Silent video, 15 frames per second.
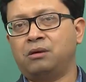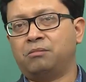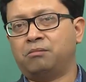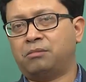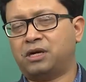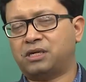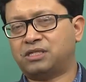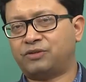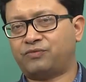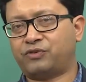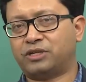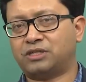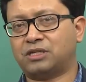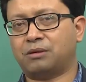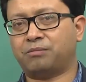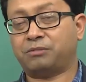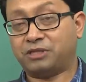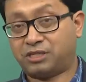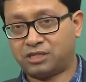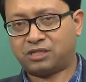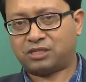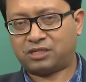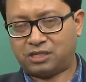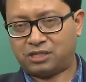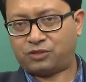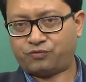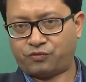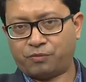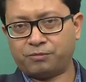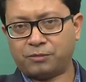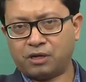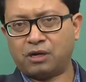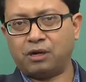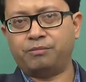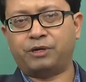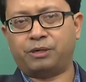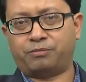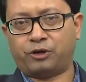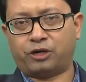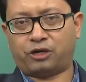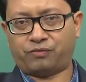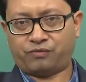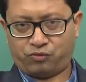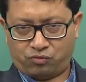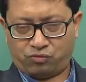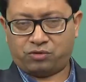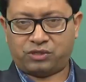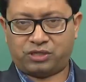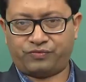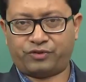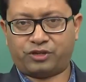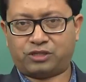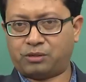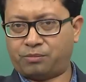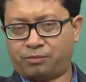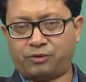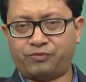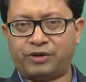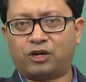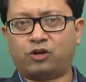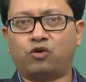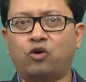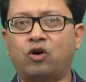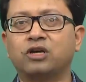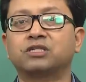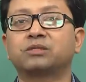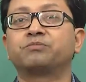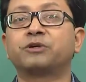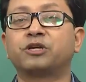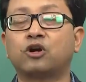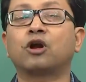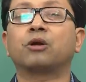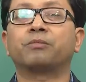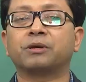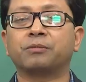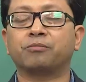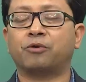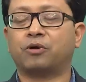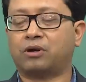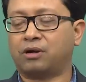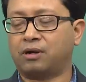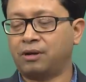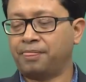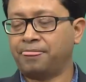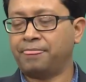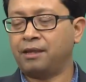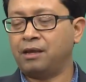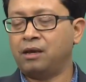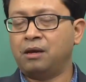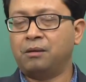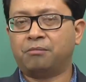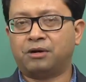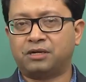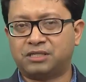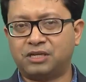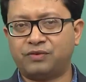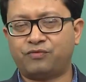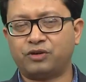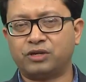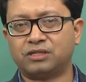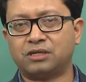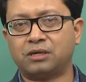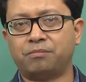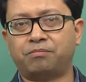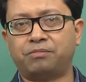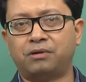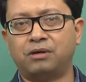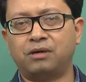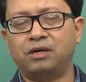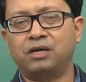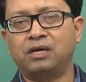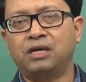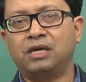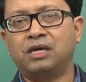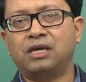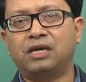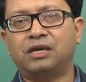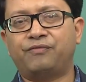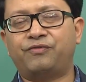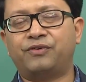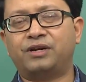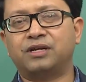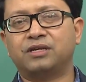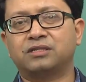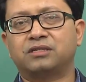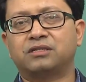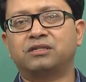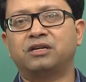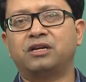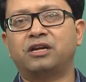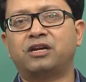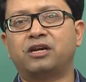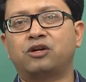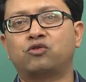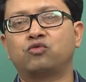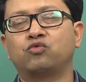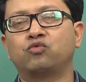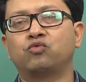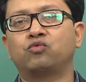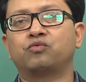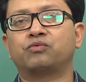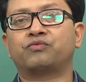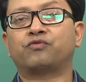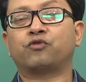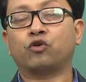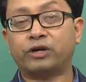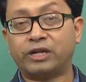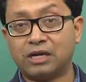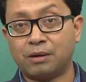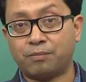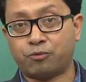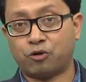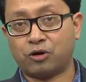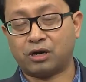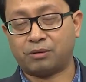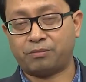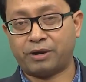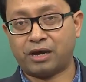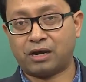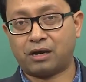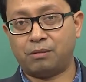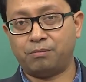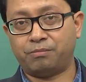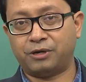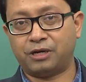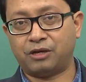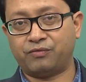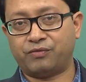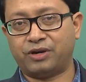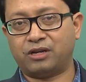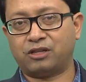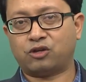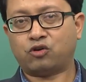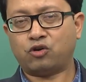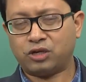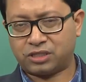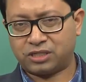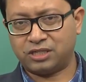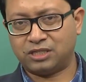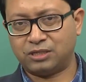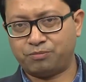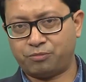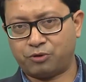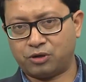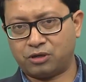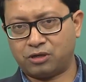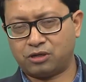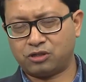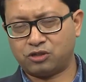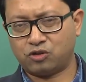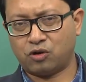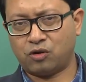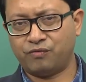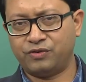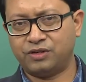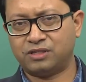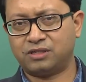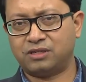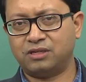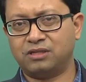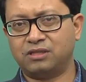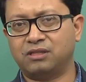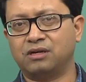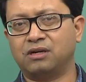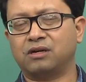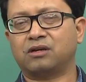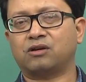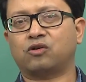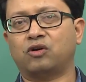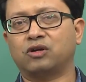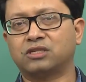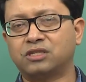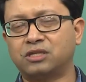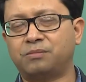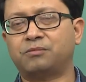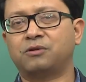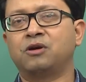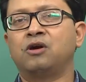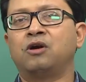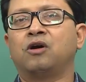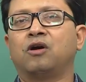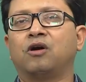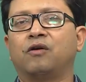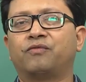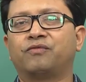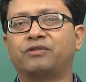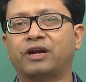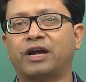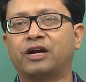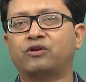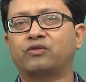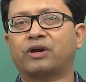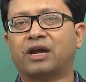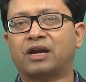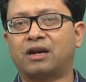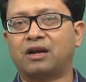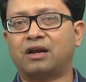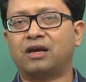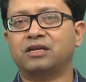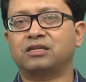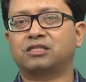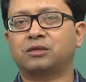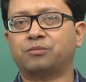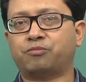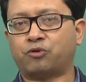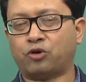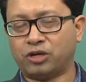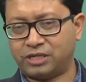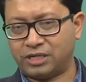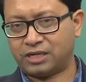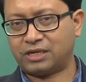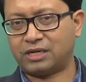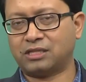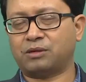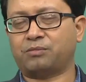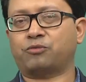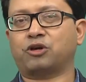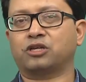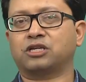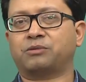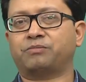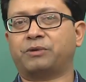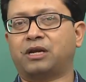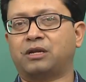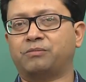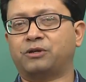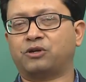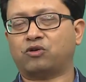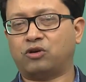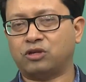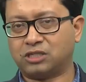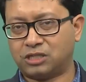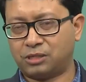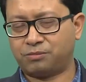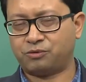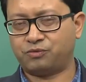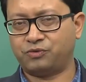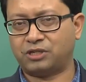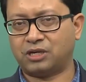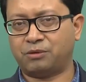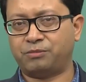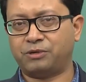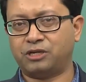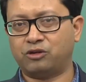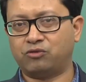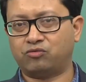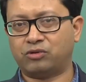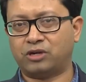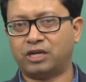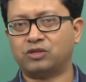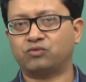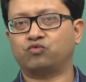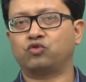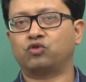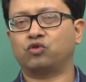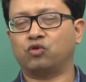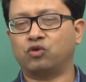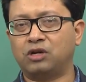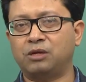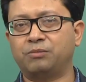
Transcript: But say for example, this is from the government point of view, say for example, where cost may not be important, but say for example, if it is related to floating a product by a company where the cost is important. So, obviously, the concept of trying to analyze the project and the project management concepts which are being utilized would only